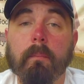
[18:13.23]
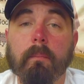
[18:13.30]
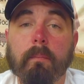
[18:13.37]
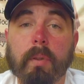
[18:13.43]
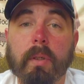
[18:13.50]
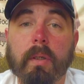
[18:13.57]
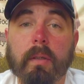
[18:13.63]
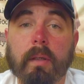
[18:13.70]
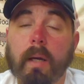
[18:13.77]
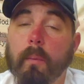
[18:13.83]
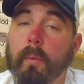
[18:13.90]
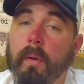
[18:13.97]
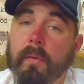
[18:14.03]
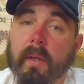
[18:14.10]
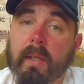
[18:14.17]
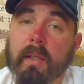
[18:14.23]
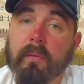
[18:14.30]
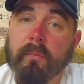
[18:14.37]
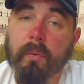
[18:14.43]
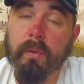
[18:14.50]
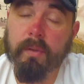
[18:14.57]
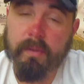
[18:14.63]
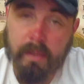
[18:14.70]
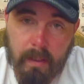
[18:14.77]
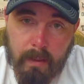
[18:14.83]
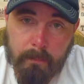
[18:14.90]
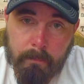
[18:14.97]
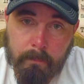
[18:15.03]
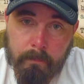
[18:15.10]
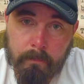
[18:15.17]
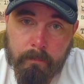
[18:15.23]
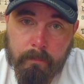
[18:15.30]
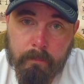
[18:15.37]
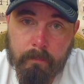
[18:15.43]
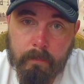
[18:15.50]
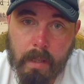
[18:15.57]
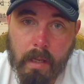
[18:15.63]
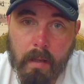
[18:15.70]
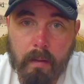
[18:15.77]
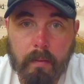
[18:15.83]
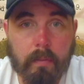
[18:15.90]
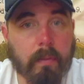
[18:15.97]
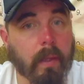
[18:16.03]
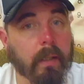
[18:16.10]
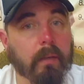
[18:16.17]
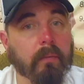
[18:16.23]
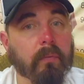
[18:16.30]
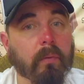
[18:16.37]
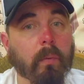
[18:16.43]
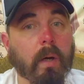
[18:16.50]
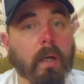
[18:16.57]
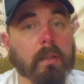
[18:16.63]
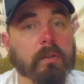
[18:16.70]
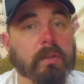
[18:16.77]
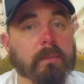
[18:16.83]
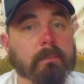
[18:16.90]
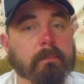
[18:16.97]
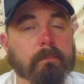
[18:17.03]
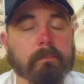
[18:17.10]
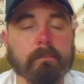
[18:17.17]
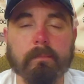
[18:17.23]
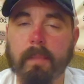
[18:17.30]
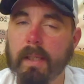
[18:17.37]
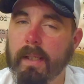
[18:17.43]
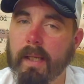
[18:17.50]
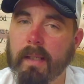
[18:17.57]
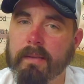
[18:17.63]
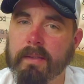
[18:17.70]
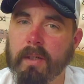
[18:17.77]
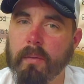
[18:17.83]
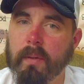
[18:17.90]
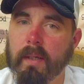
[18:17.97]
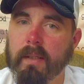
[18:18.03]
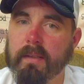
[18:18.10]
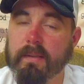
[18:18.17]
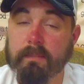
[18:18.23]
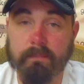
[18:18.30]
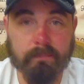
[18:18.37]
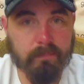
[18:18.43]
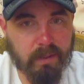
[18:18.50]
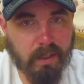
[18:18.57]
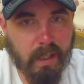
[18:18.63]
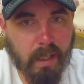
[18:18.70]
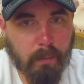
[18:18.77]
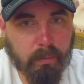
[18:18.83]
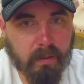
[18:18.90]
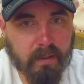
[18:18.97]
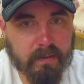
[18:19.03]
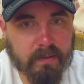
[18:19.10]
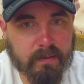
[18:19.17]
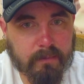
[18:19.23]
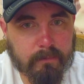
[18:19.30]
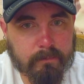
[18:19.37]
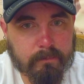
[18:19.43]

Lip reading: But I want to thank you for your time. Thank you for watching. And as always, God bless.